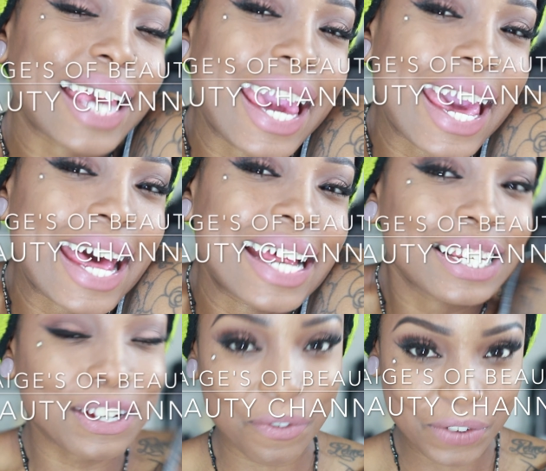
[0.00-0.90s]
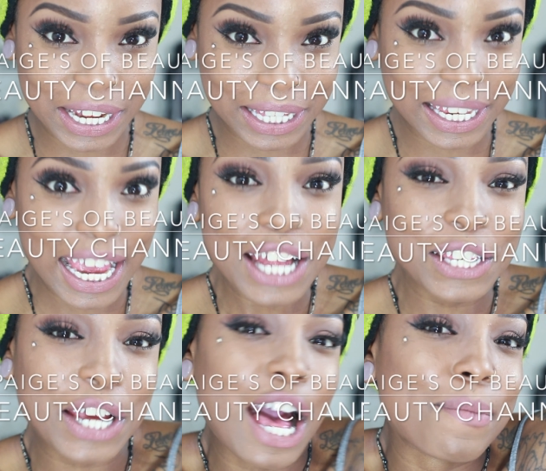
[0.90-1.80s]
and don't forget
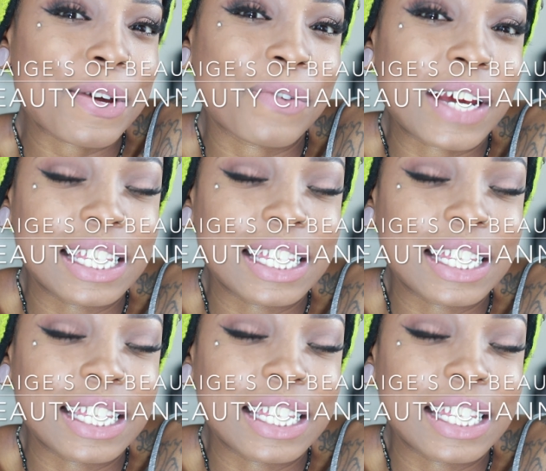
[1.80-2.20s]
to comment, rate,